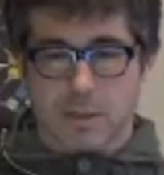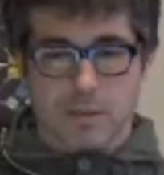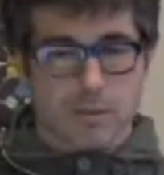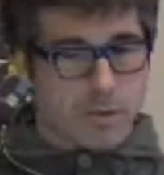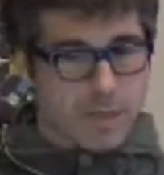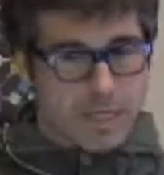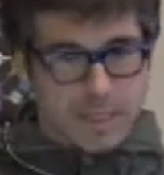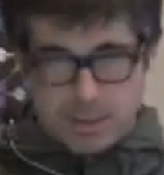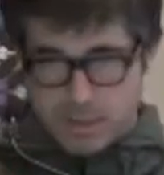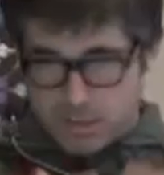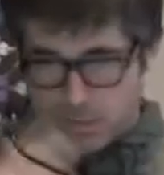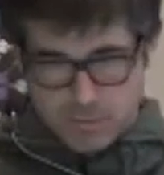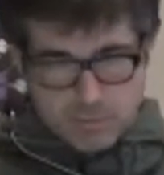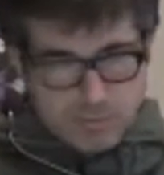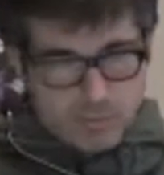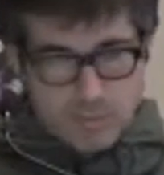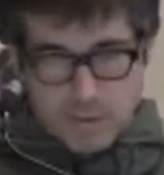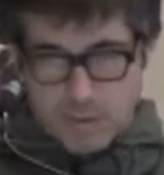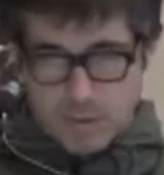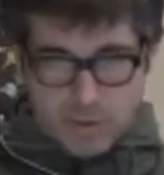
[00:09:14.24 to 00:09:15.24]
So that's
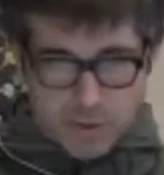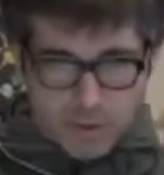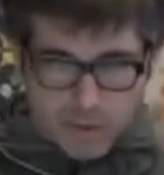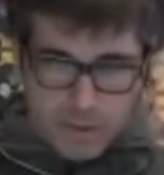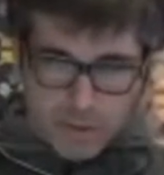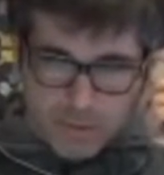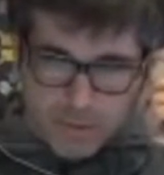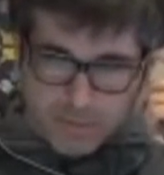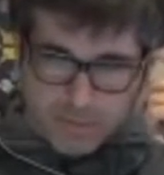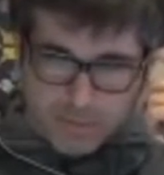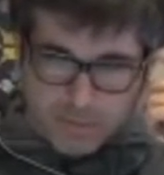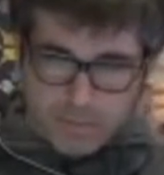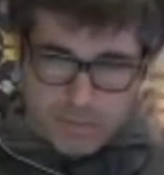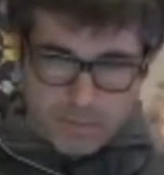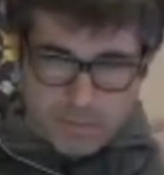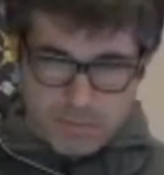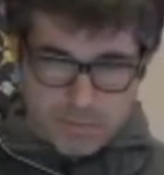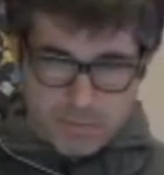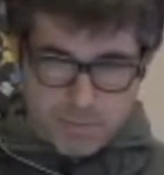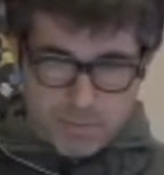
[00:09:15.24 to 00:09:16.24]

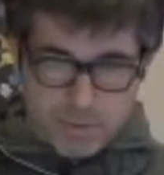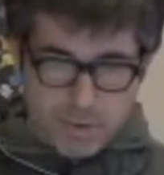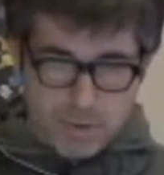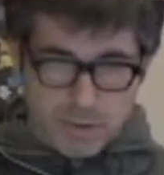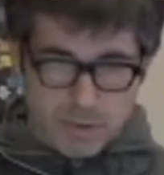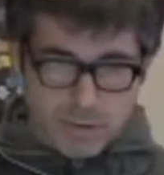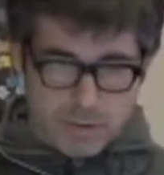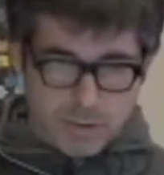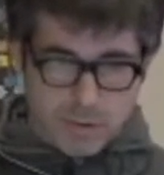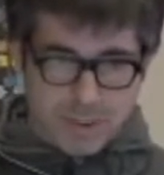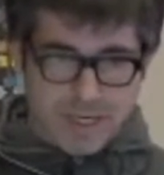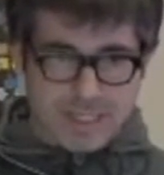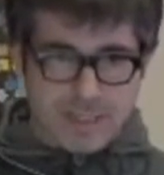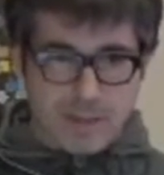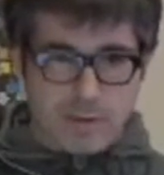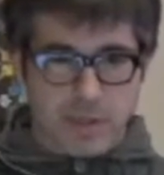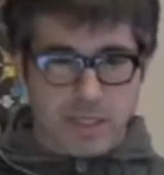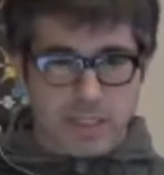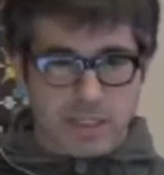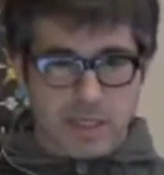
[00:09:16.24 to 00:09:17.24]
a
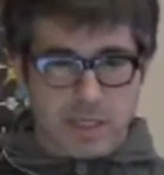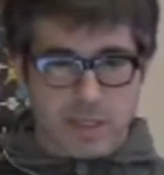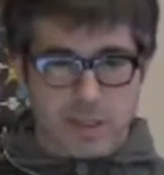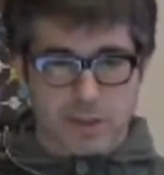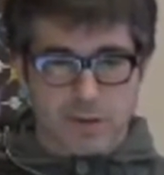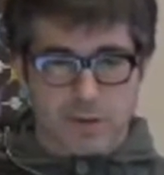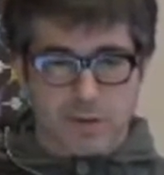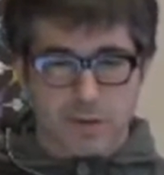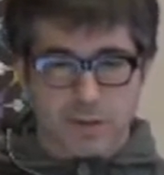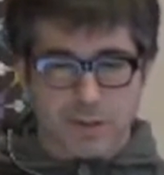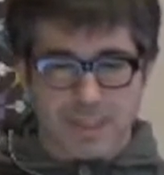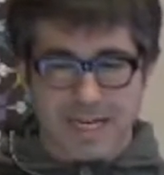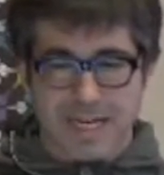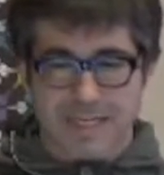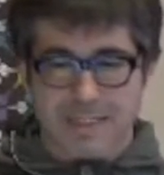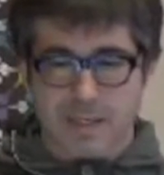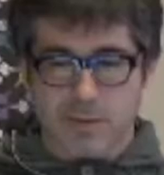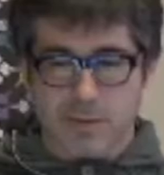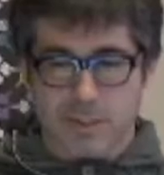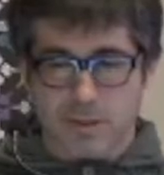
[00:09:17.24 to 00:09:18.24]
categorization, the
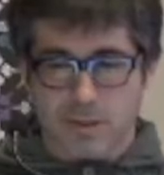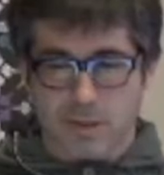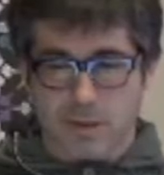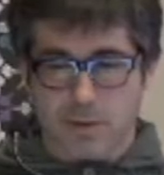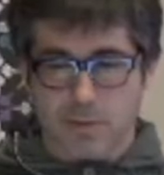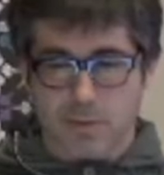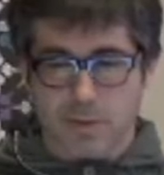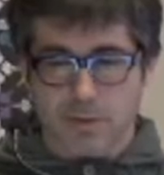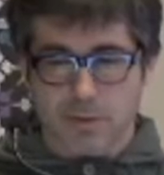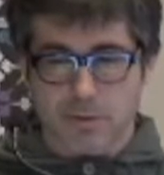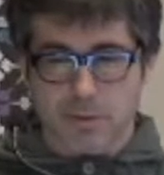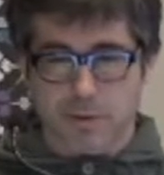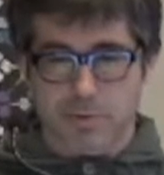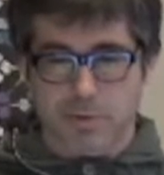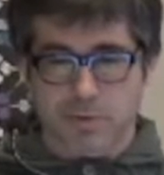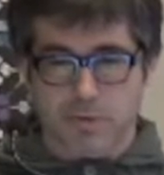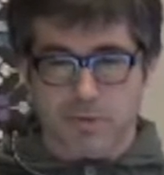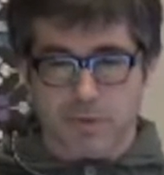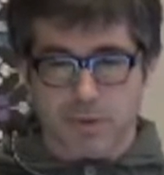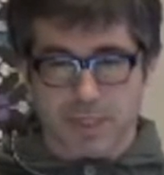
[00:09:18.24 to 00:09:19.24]
tags I was talking about just
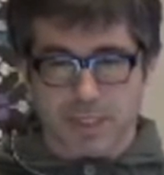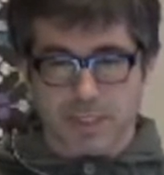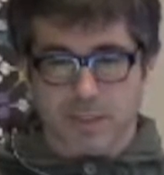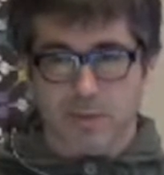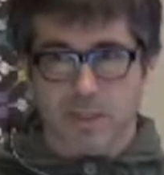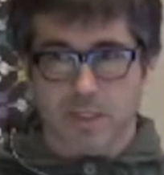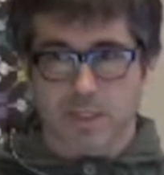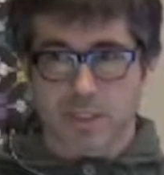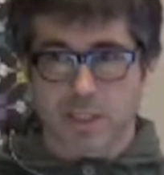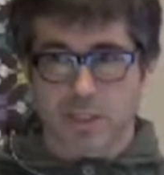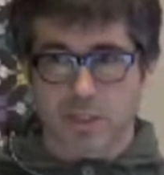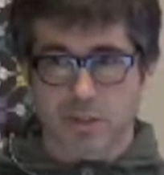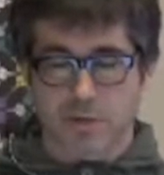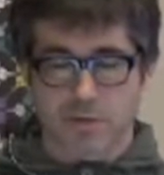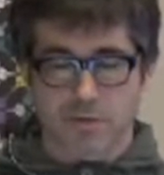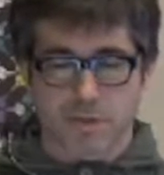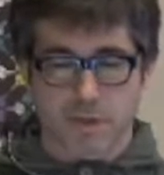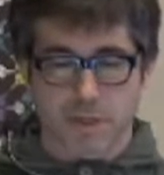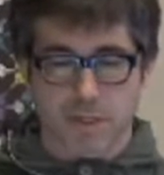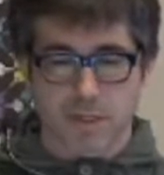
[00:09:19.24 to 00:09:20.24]
before, a categorization
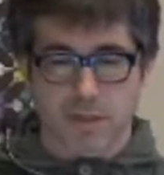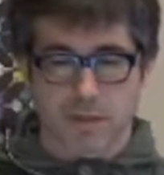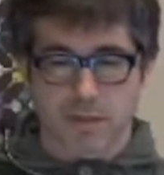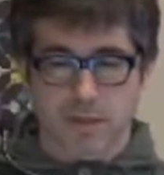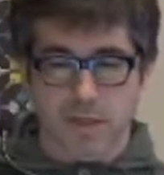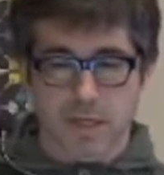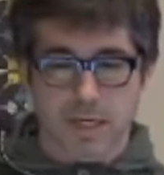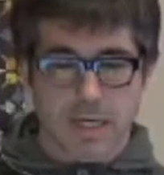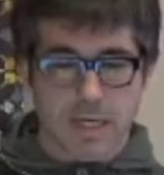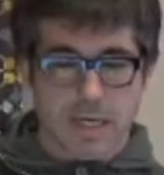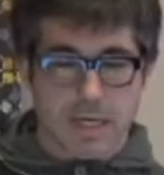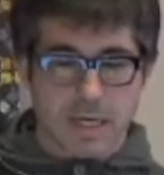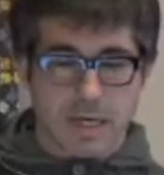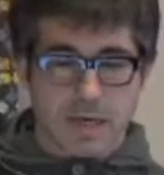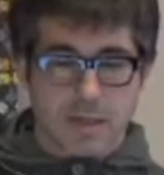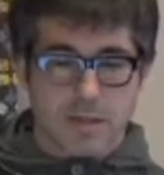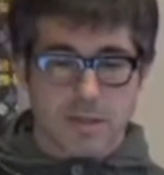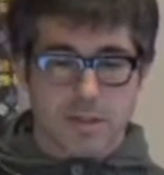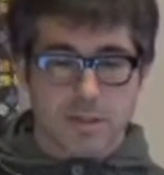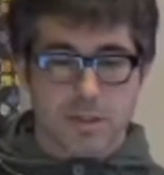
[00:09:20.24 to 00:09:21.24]
of the
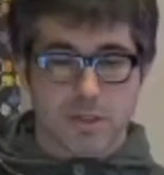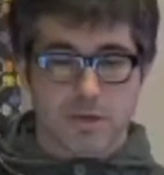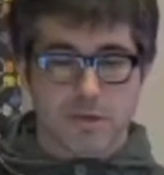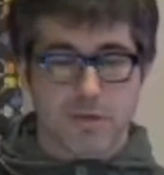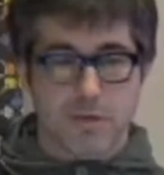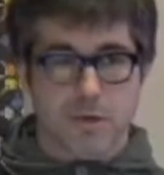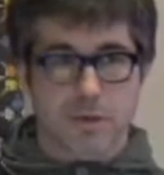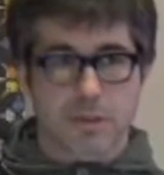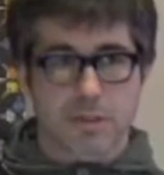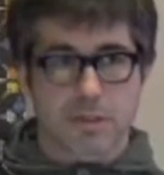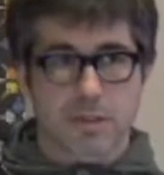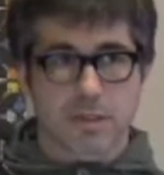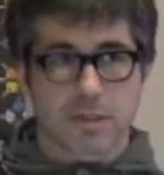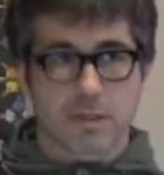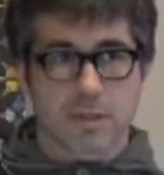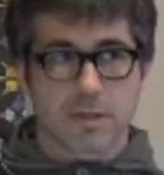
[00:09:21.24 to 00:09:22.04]
different